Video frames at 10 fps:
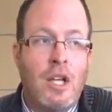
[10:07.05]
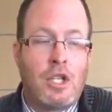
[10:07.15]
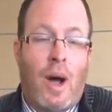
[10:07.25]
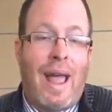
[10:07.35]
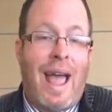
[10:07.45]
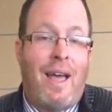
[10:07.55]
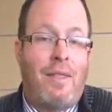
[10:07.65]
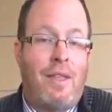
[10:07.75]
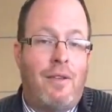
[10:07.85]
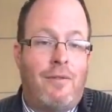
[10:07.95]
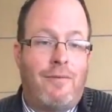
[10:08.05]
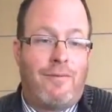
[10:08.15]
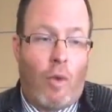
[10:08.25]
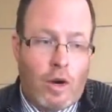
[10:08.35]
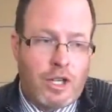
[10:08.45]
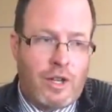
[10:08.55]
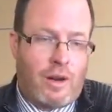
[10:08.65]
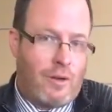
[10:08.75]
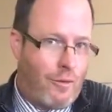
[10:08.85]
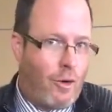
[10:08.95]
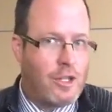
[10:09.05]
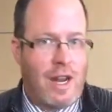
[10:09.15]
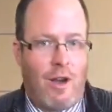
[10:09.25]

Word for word: So I had the fortunate, unfortunate,